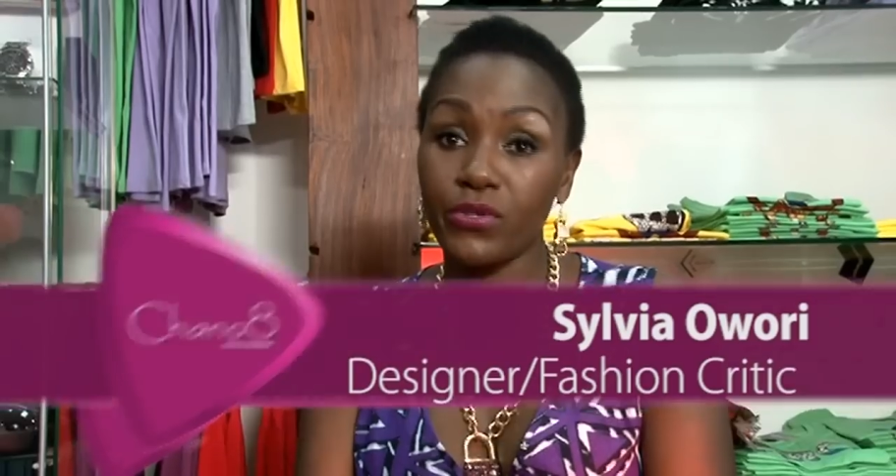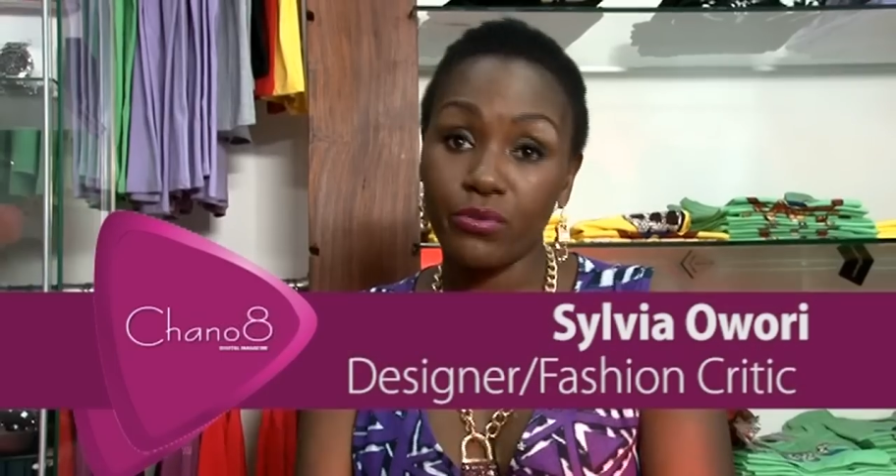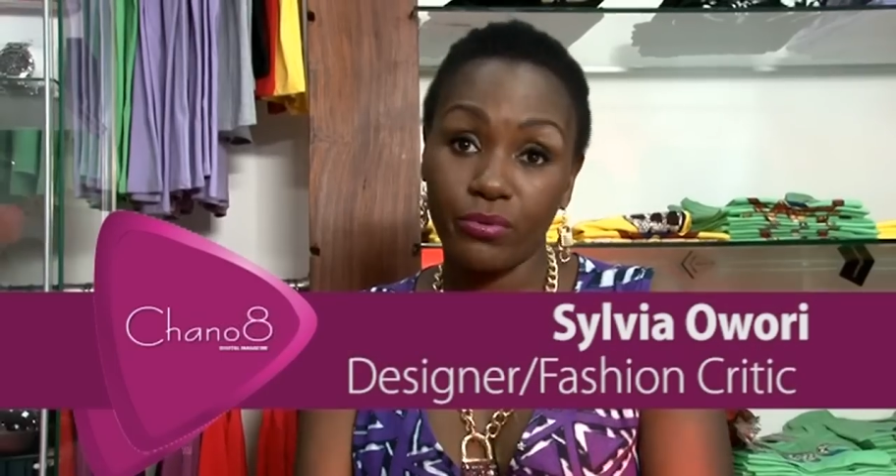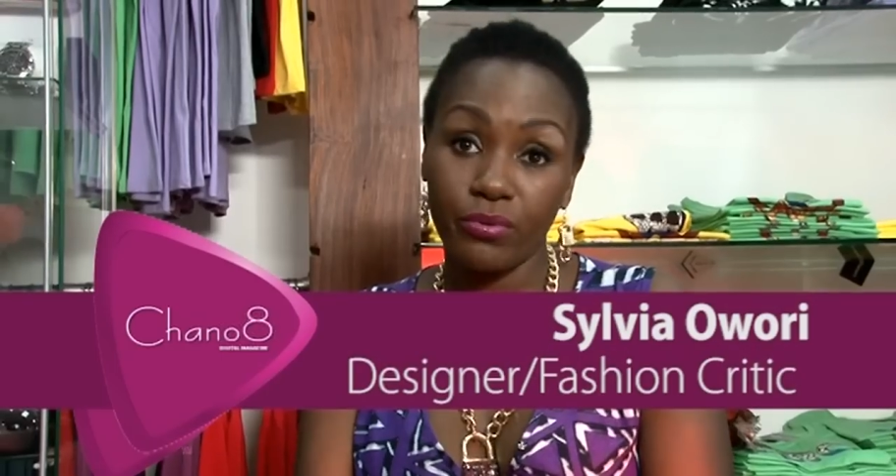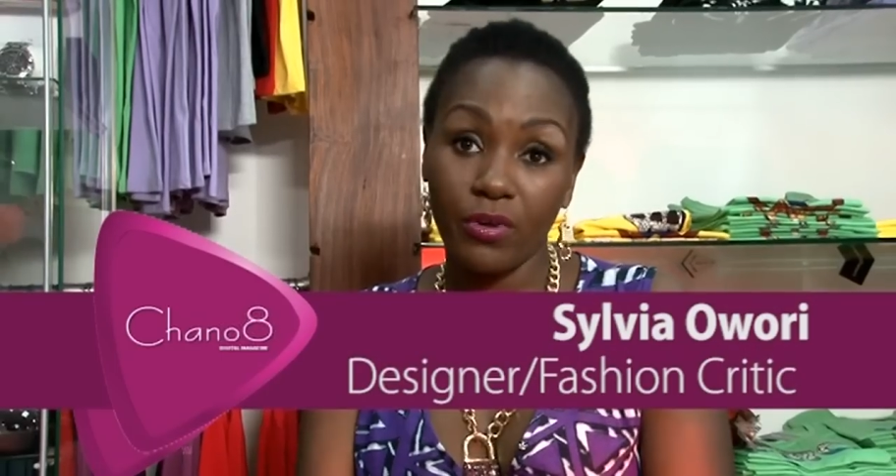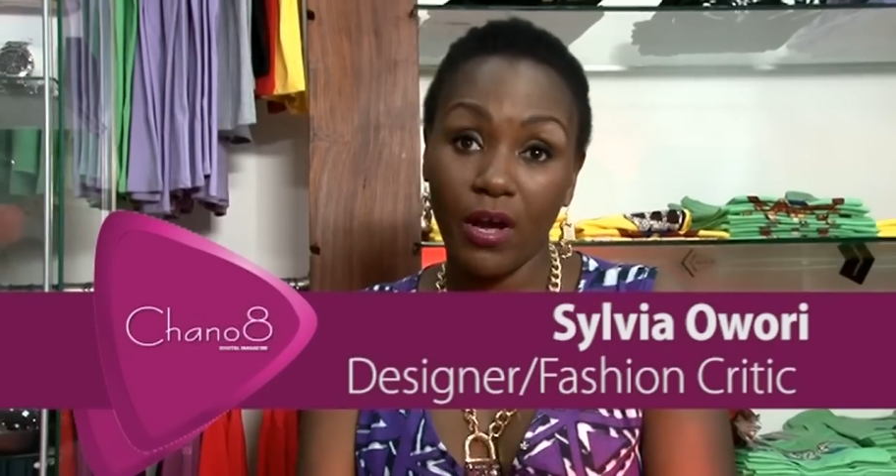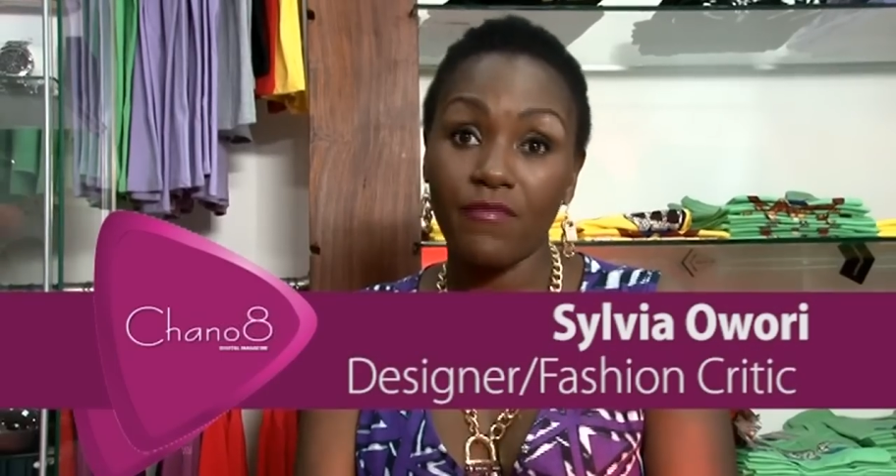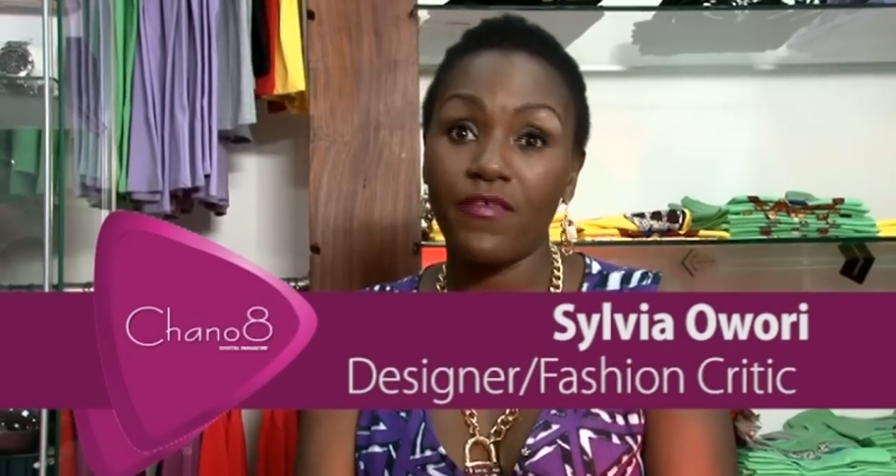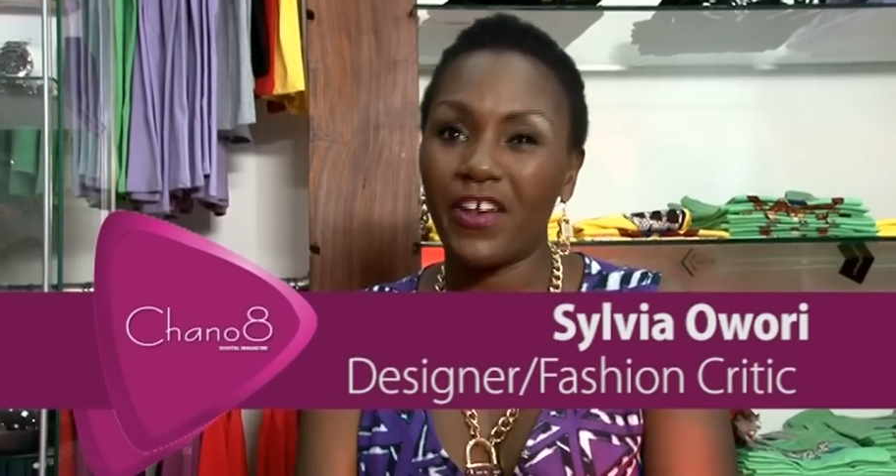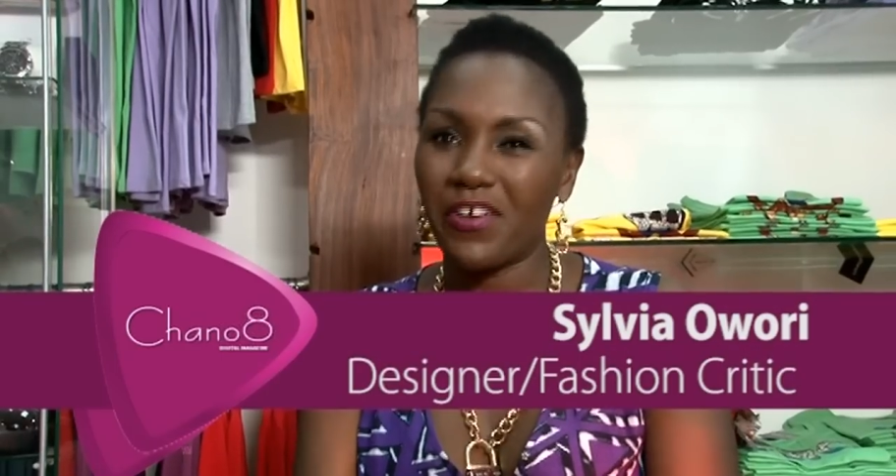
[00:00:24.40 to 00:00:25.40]
two, a
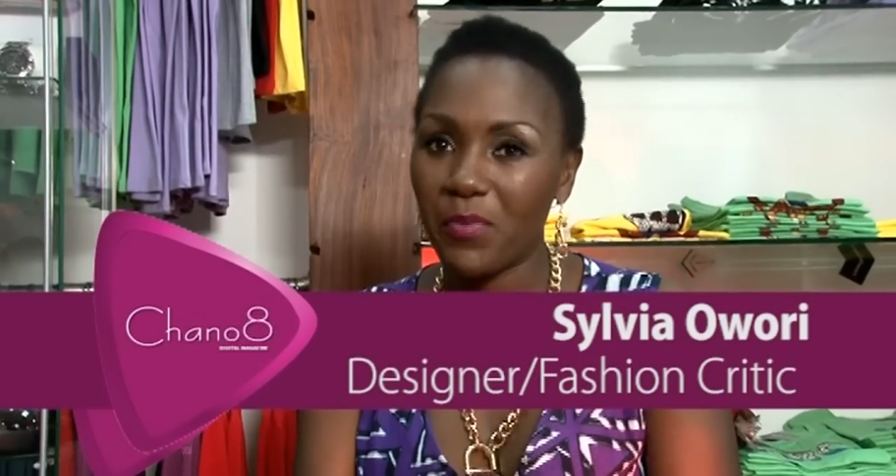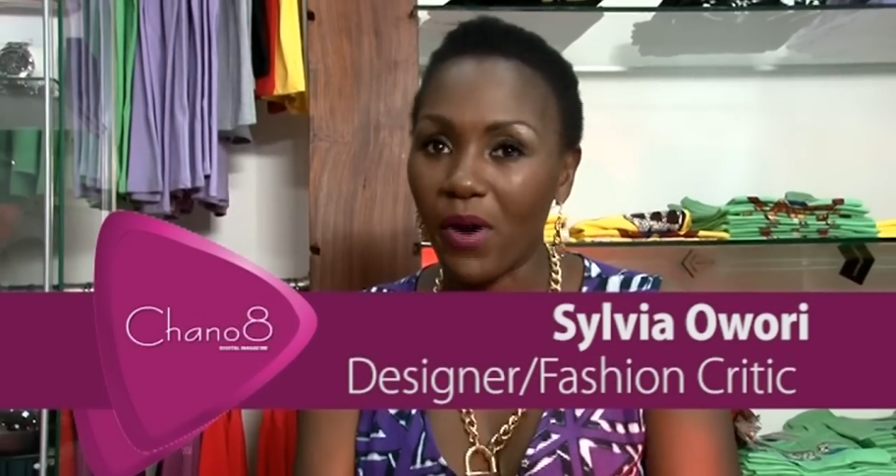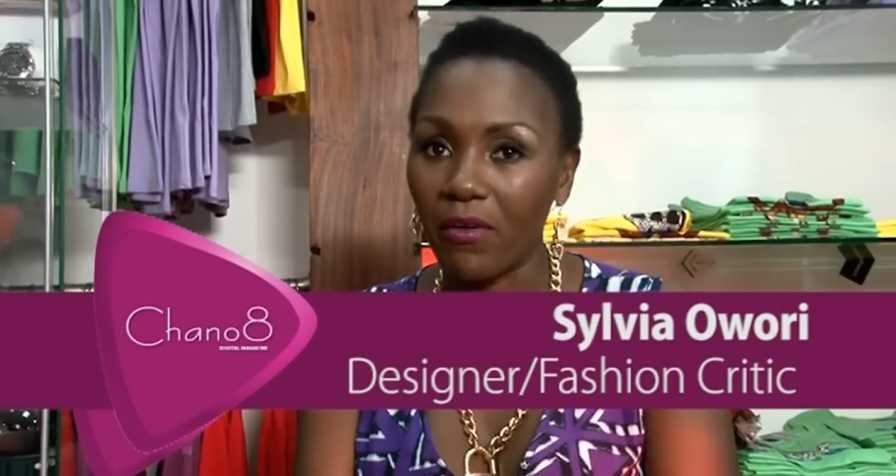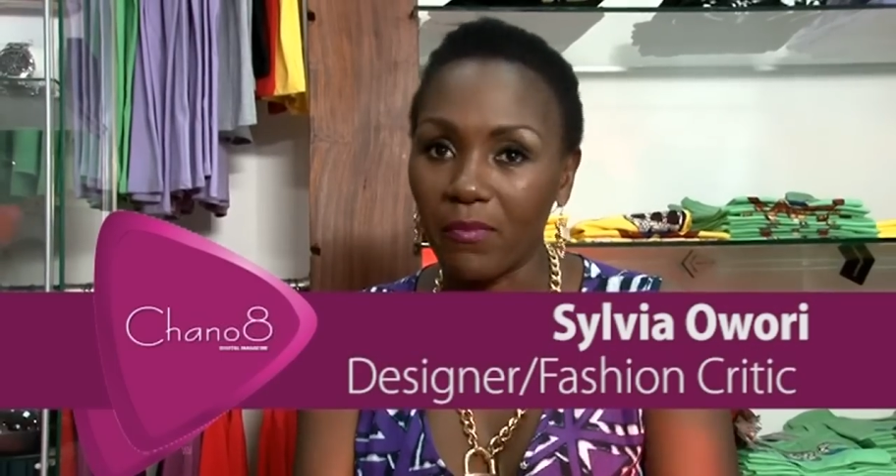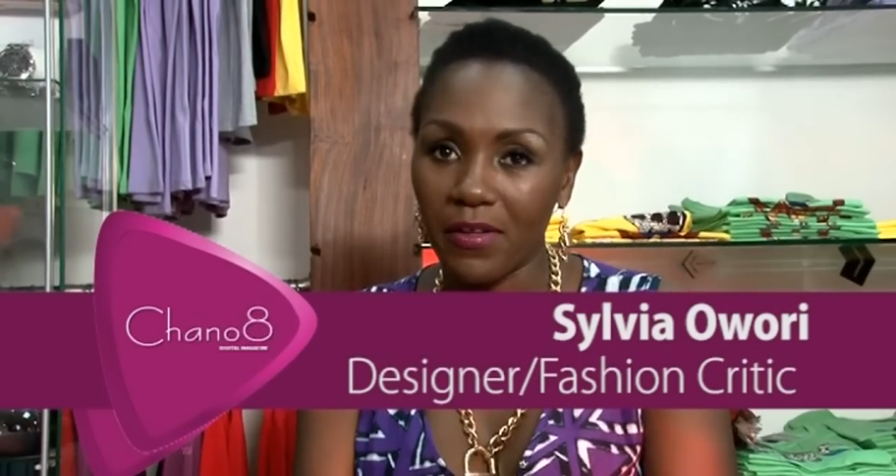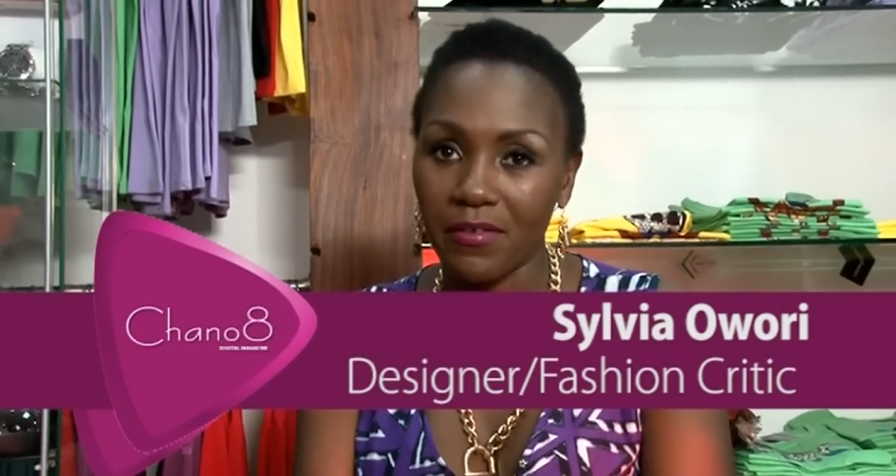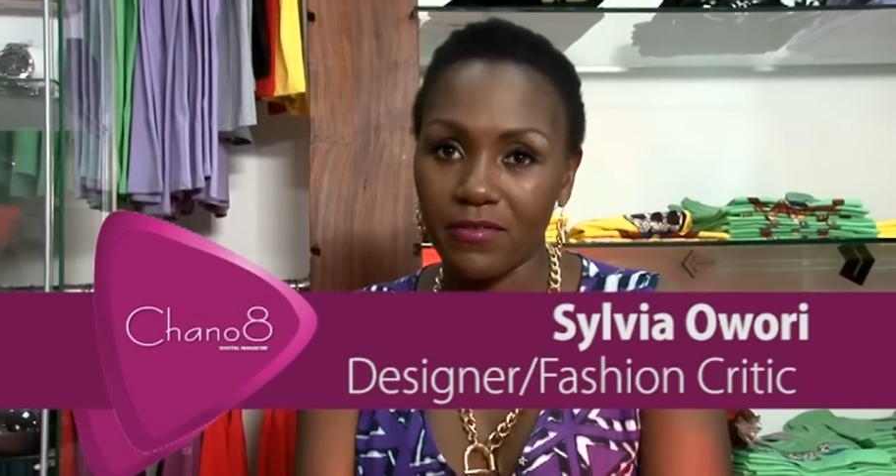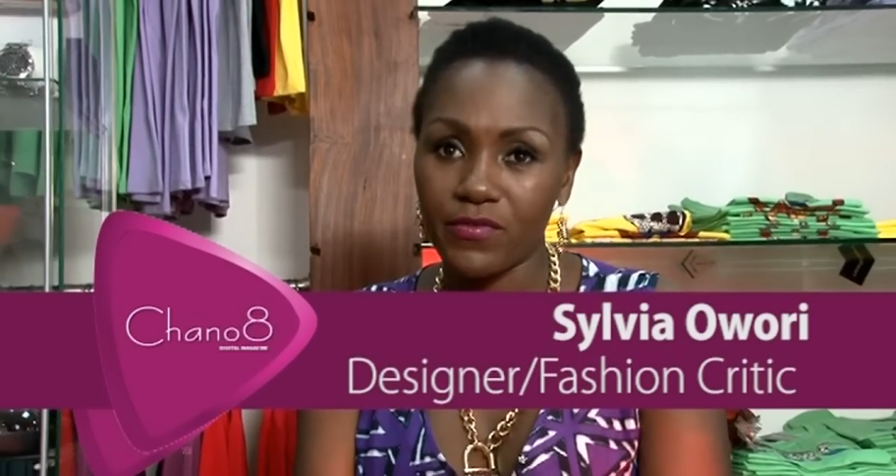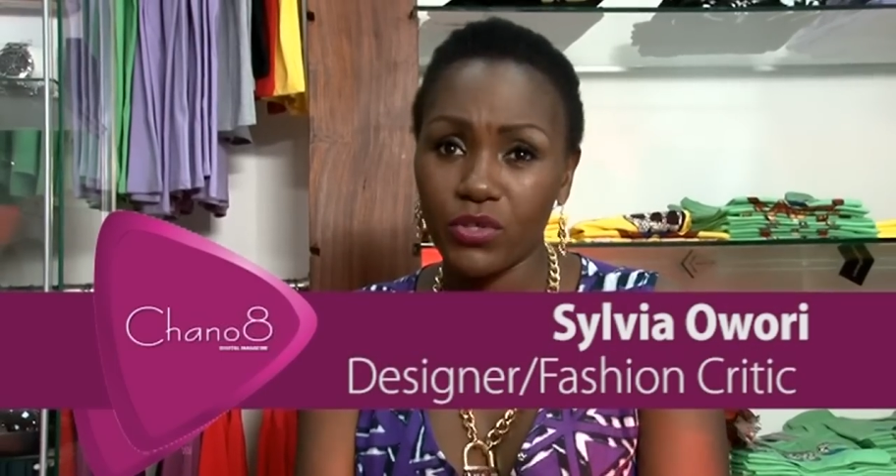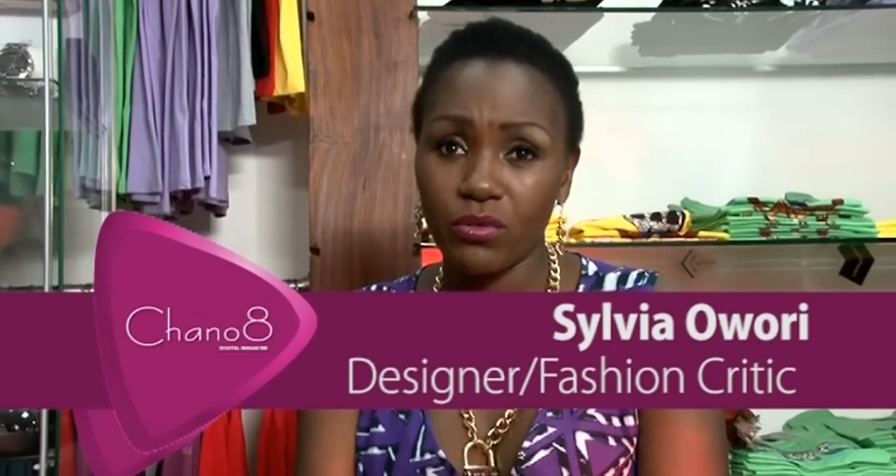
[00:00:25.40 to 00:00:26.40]
very proud mother
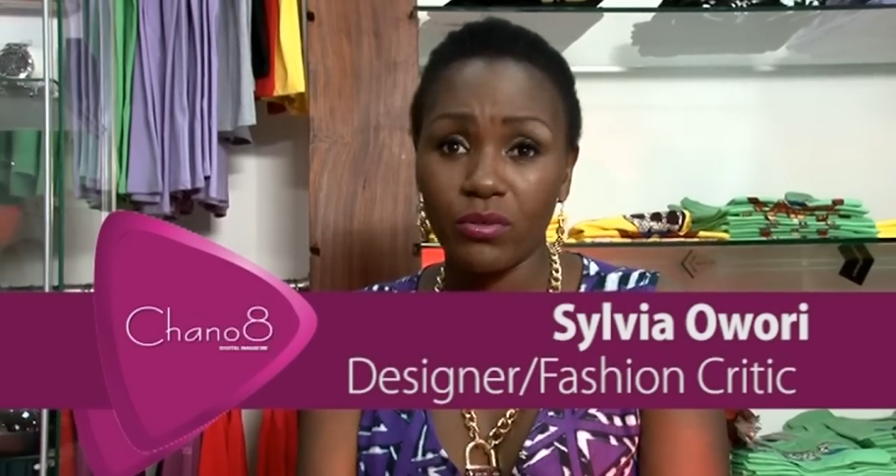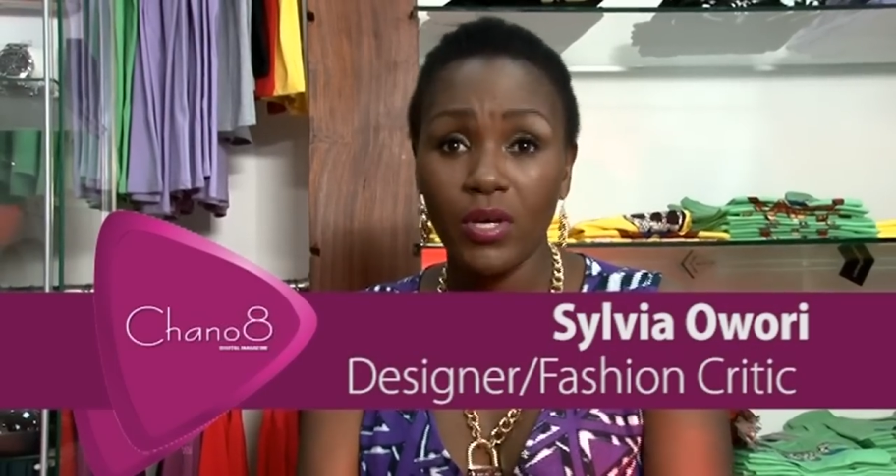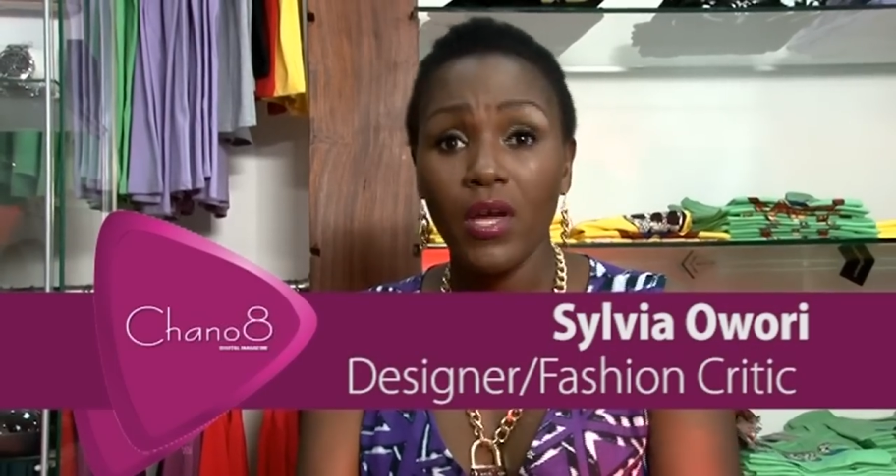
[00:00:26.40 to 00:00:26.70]
of two,